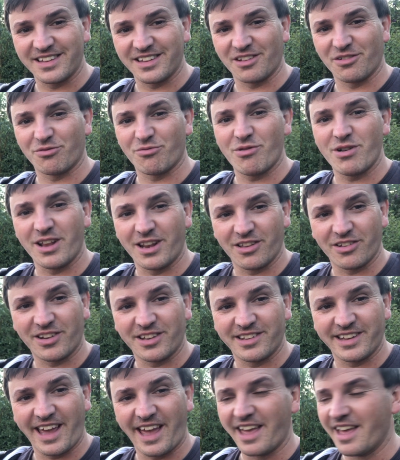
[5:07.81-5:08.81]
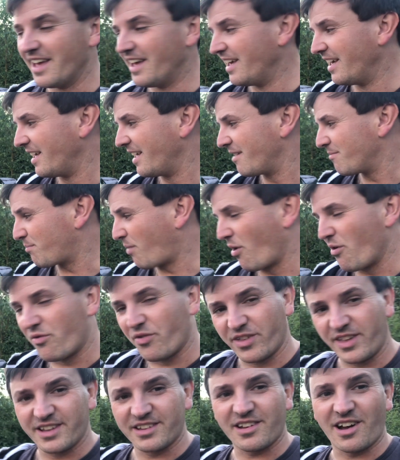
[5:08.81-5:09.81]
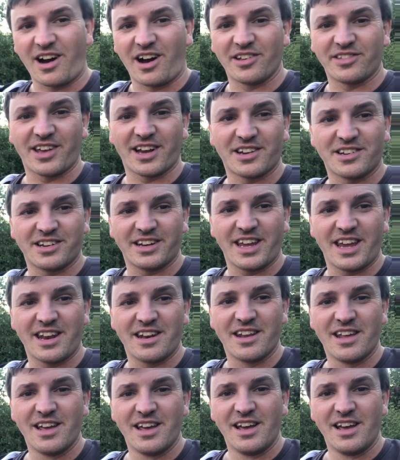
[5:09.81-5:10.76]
I was really lucky to get both of these cars actually in.